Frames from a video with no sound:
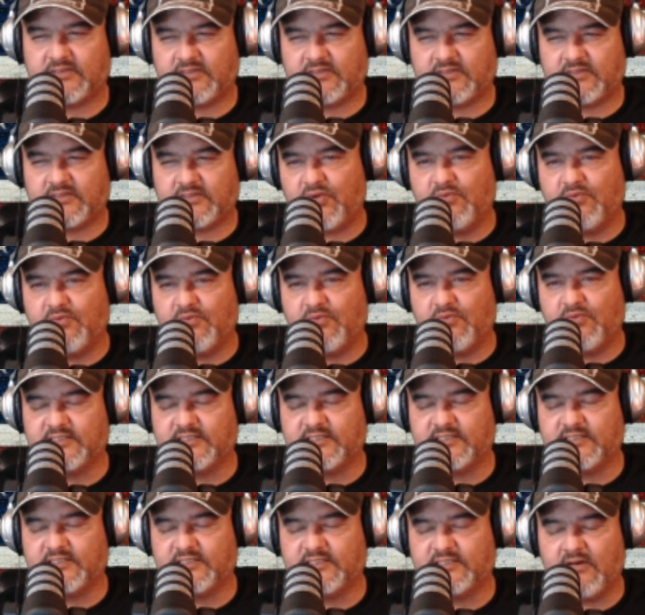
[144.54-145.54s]
I
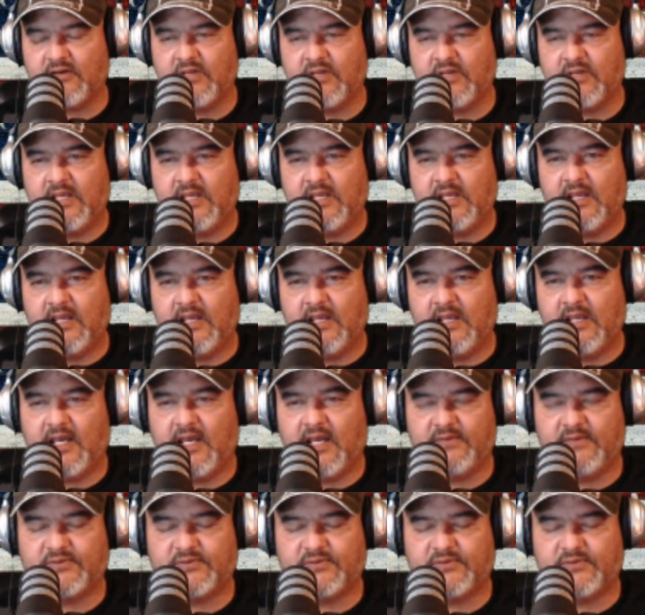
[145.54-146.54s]
started up this
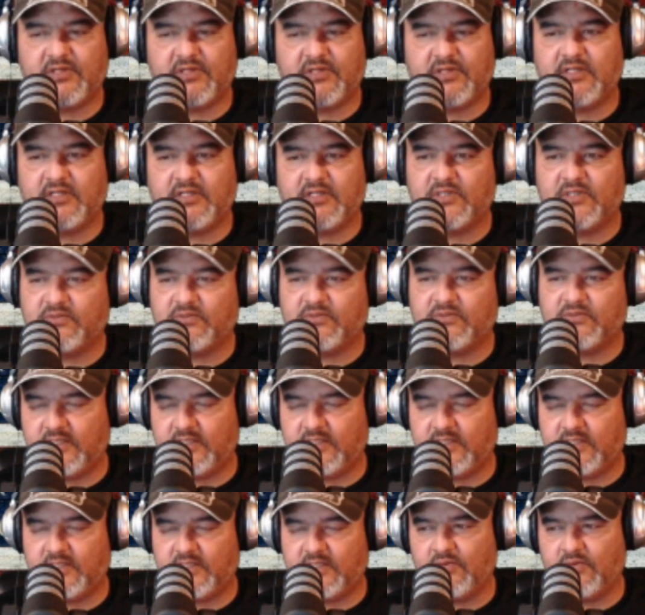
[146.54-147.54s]
video podcast
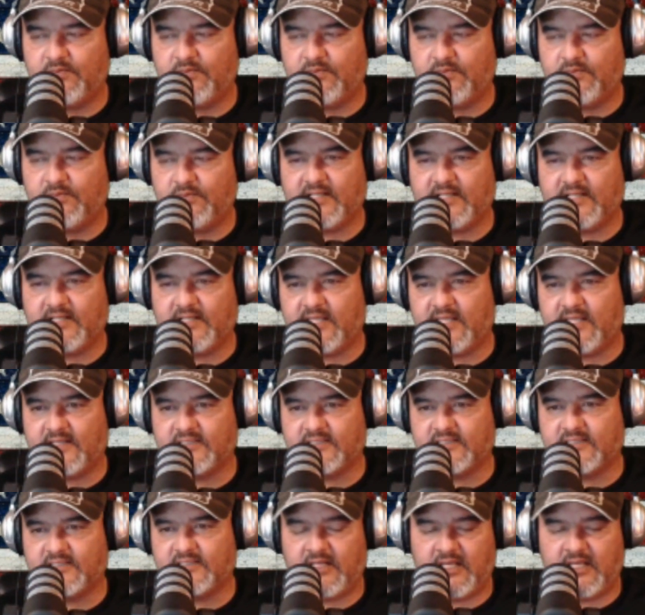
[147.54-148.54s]
and something I
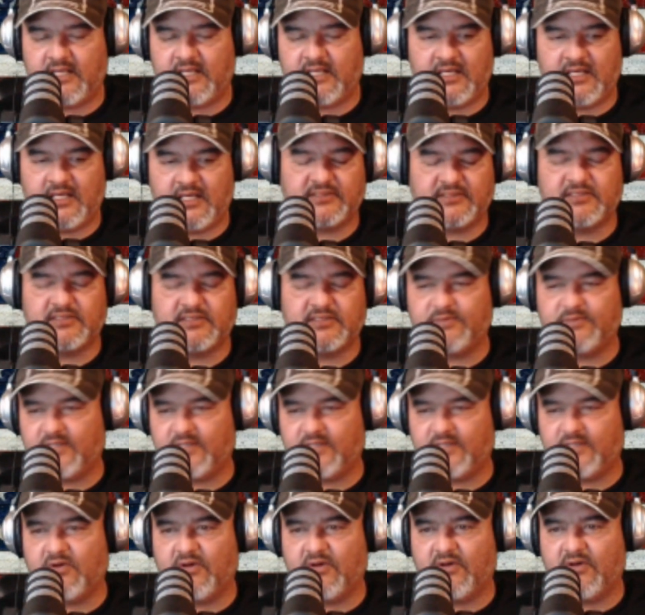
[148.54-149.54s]
call S.T.S,
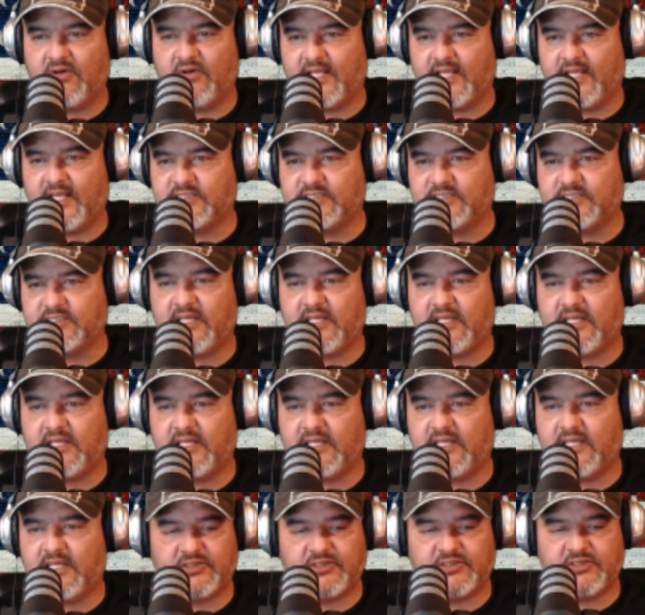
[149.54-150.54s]
Shooting the Shit.
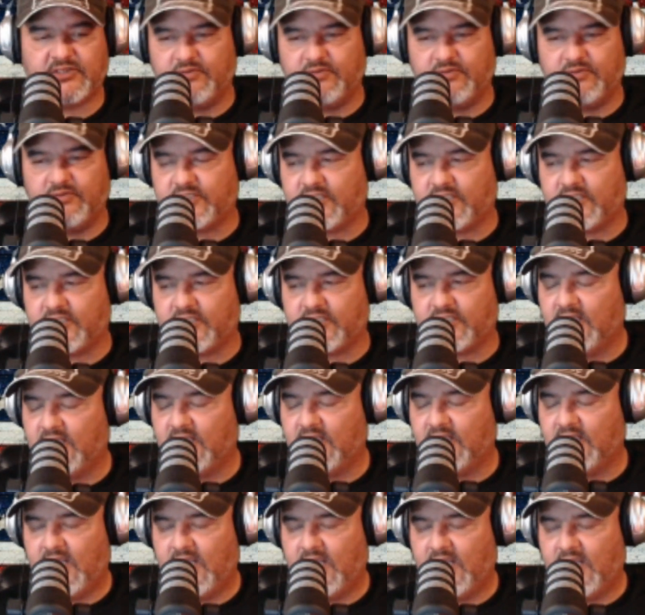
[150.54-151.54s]
And
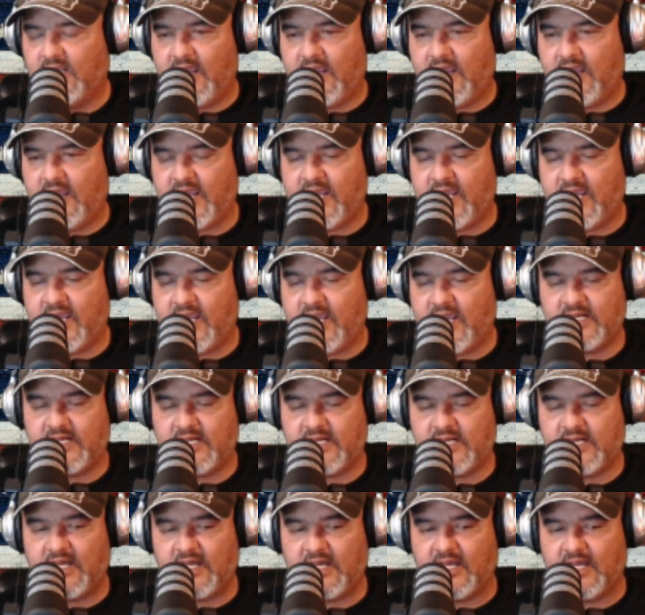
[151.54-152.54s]
I'm
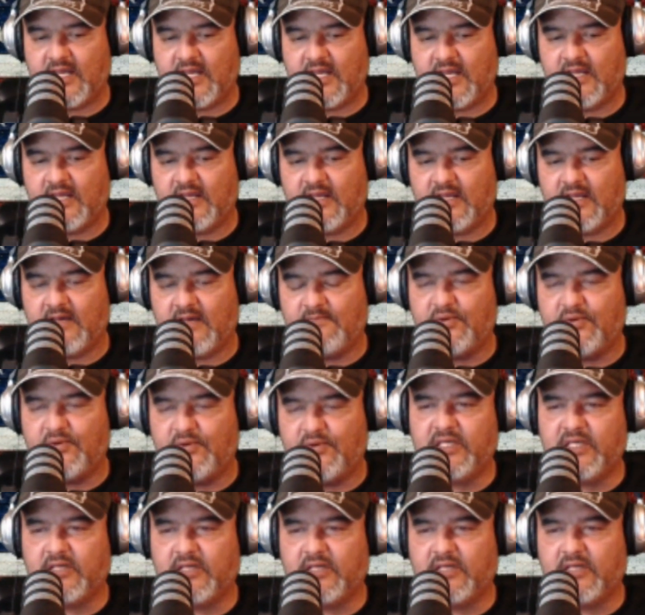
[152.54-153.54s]
putting it also
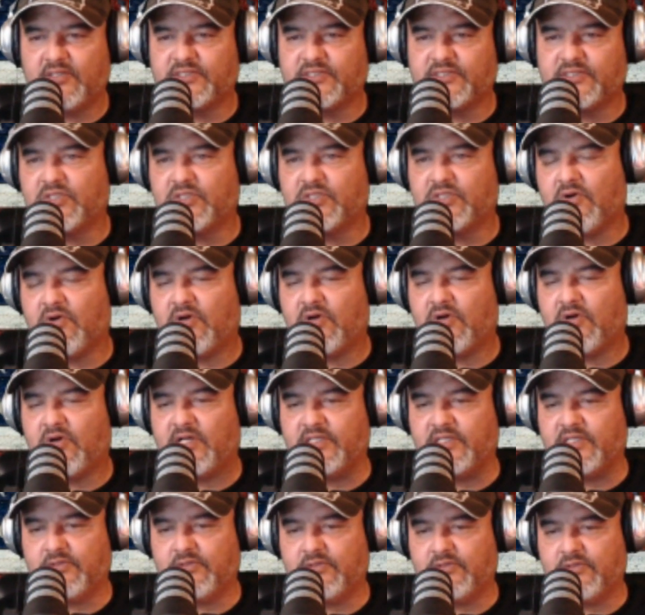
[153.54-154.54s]
on YouTube and
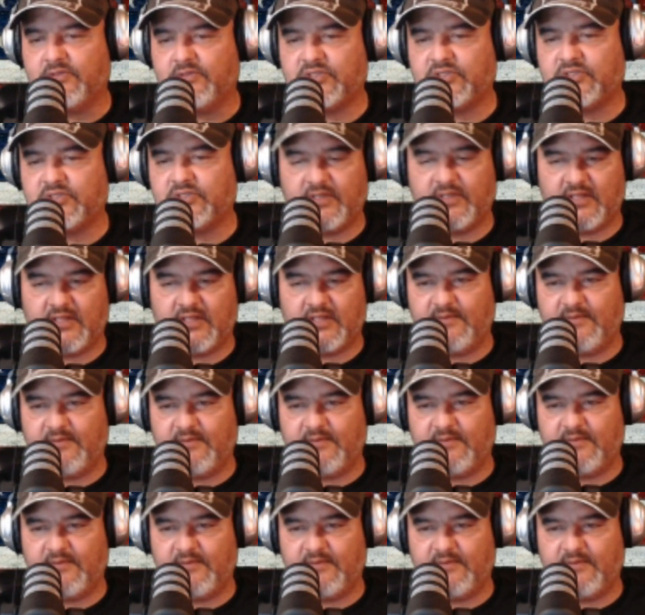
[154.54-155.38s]
Library TV.